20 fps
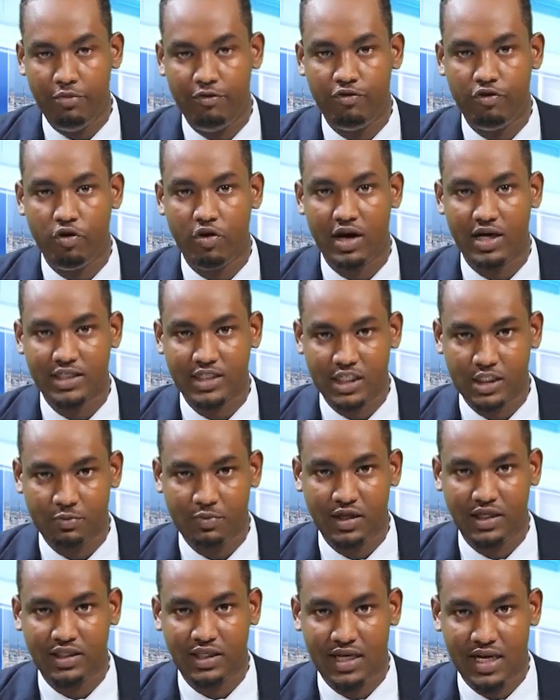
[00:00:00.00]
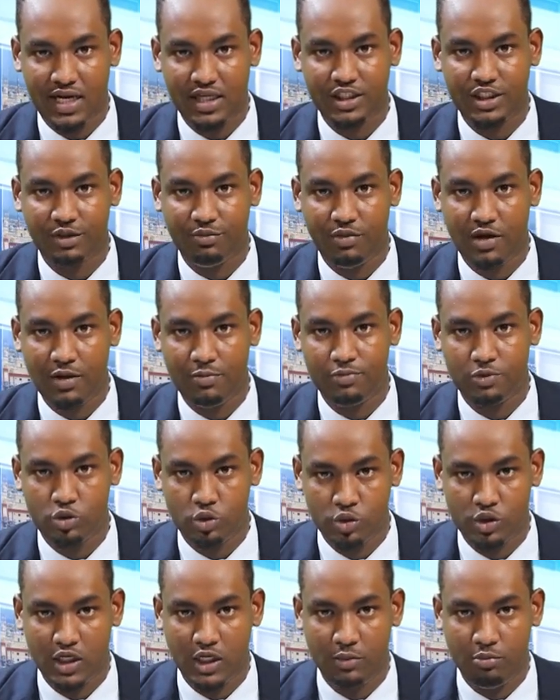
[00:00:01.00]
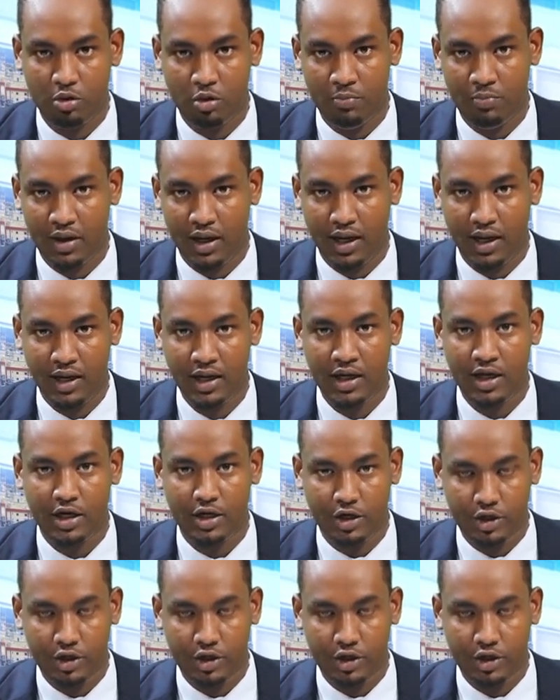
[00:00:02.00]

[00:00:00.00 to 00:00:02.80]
before a suspected Al-Shabaab suicide bomber